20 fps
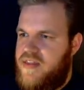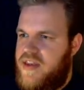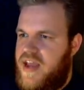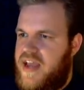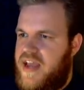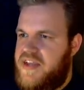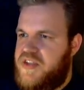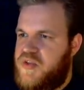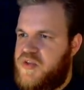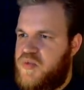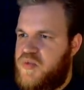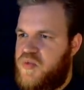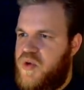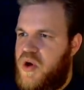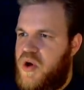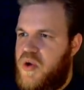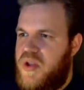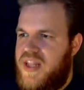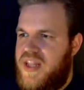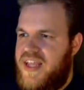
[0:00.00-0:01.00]
the nice
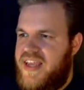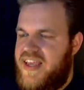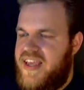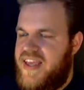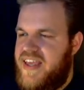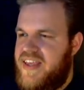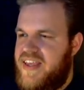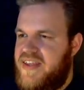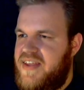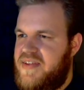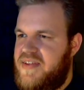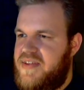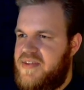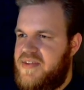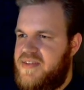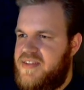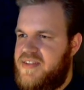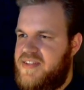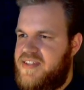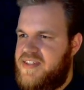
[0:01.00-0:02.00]
rolling
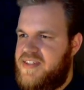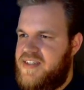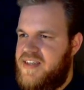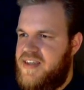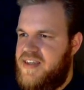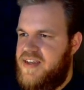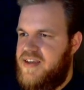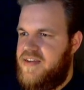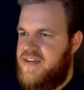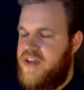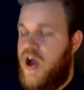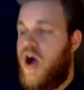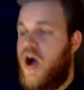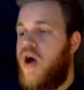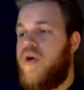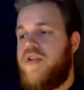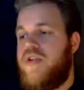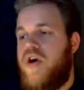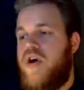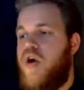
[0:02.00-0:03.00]
hills.
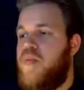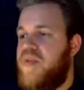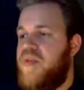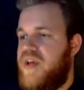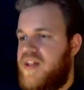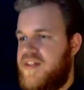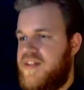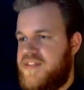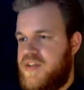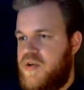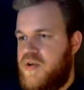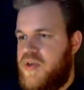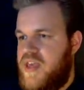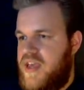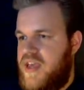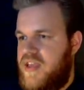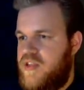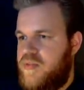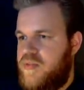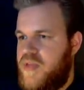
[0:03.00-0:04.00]
No, Bill, it's
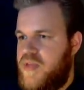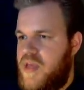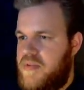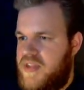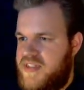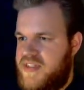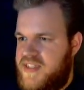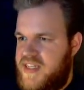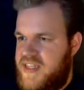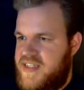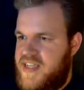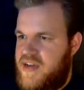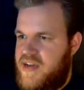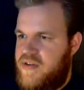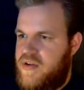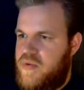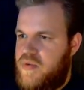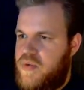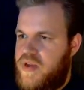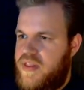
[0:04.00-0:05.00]
okay. You'll be able to set
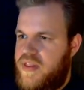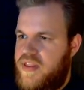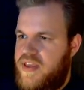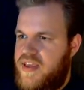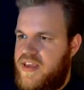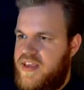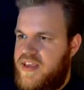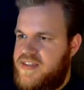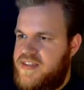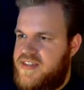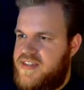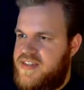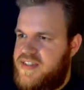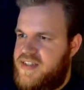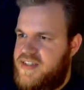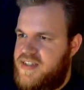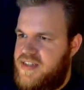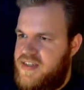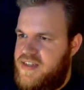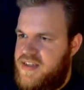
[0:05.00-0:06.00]
down on one of
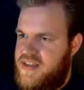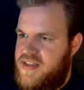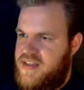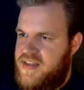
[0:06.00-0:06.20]
these.